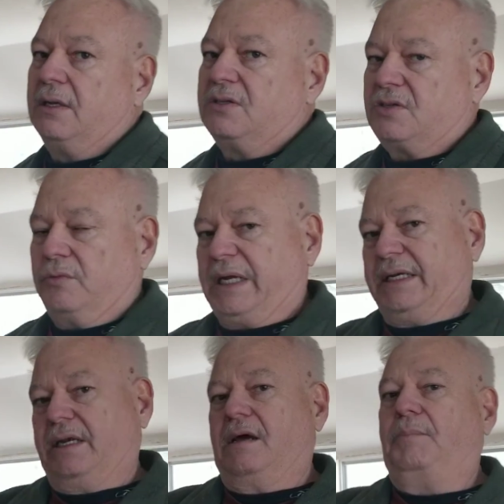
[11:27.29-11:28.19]
So we
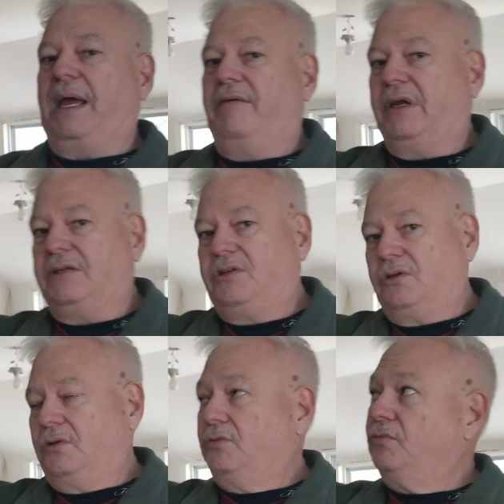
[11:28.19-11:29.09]
ended up having
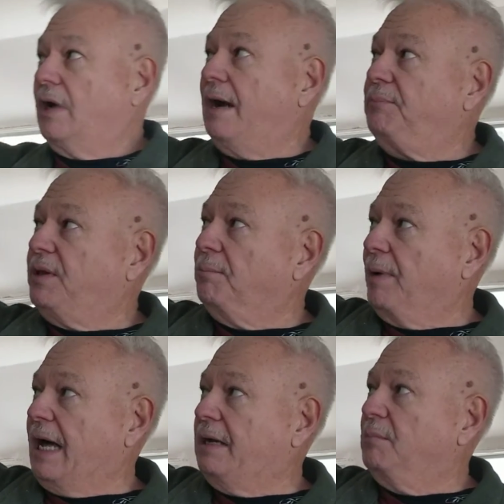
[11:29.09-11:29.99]
to drop the
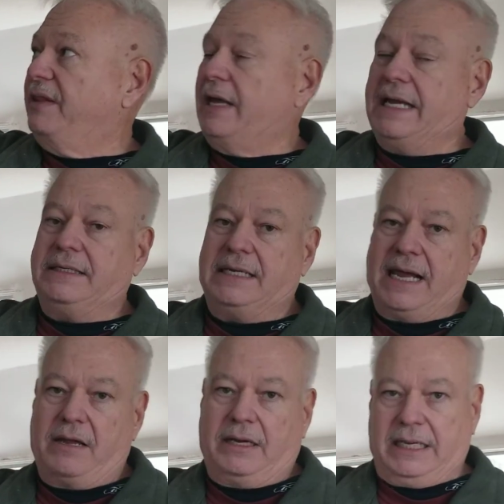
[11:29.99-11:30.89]
bottom of that
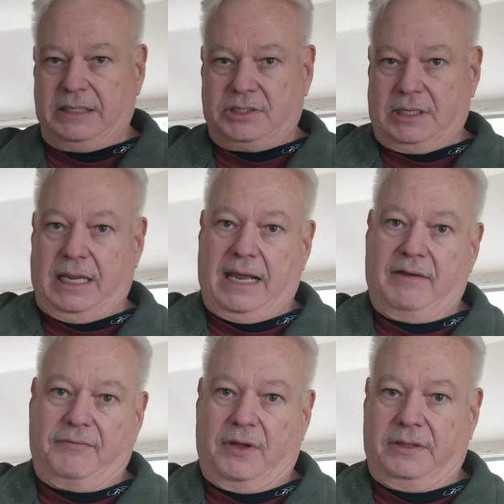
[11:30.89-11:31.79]
down 1.5
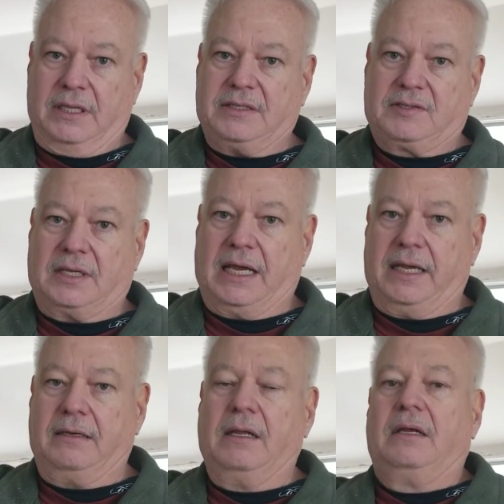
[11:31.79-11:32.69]
inches on this
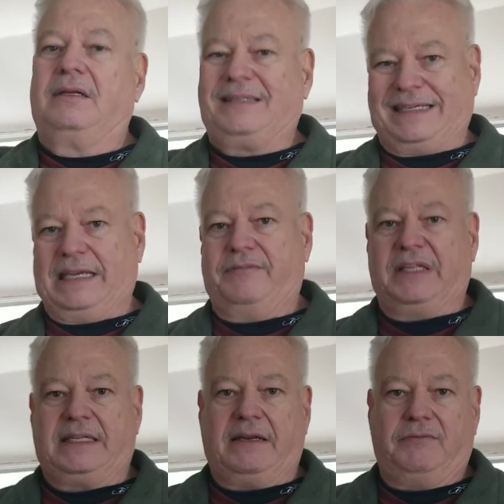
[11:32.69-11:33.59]
side to give
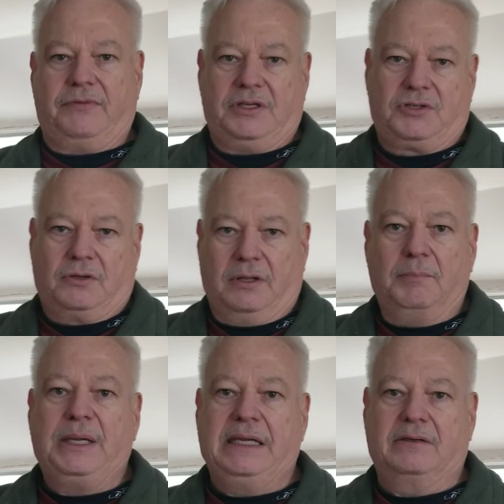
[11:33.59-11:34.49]
it that visual
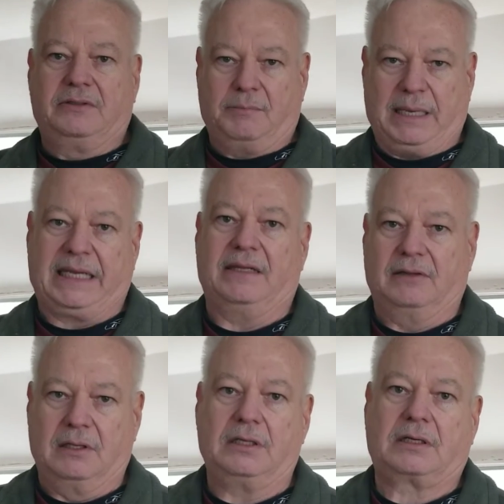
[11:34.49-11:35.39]
appeal, to make it
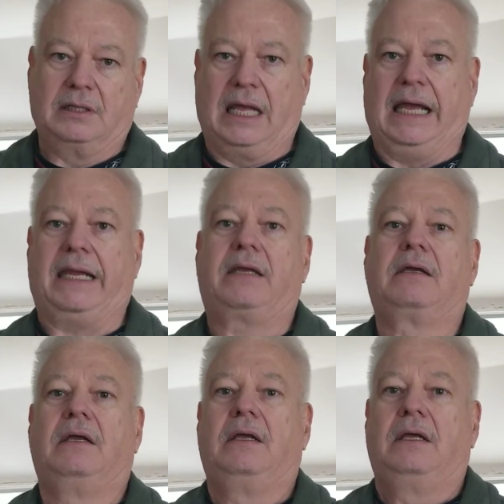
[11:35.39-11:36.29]
look like
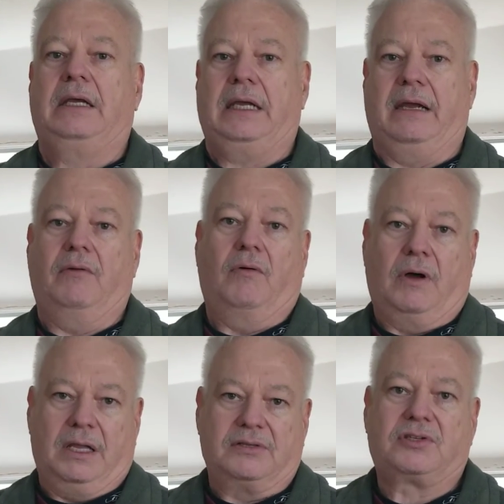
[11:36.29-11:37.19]
it
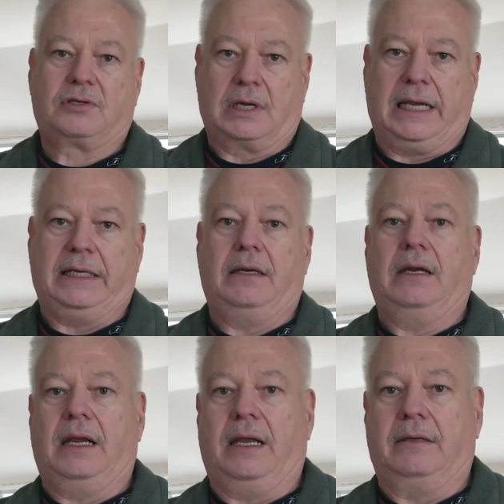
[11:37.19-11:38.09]
was straight
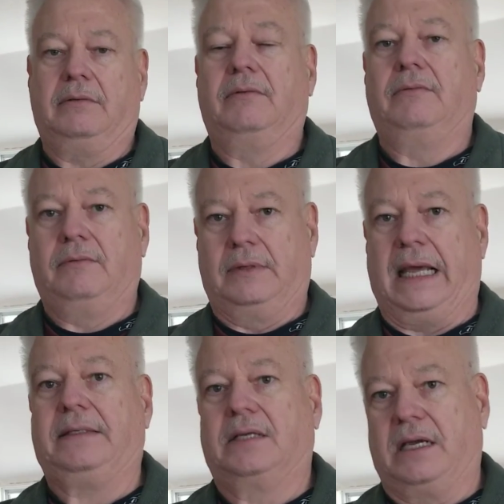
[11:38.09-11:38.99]
and
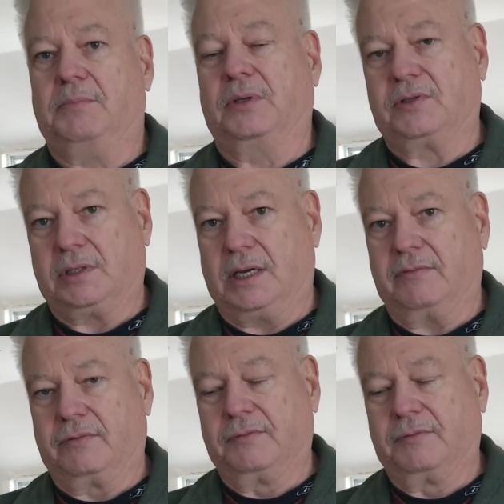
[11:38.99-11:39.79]
that type of stuff.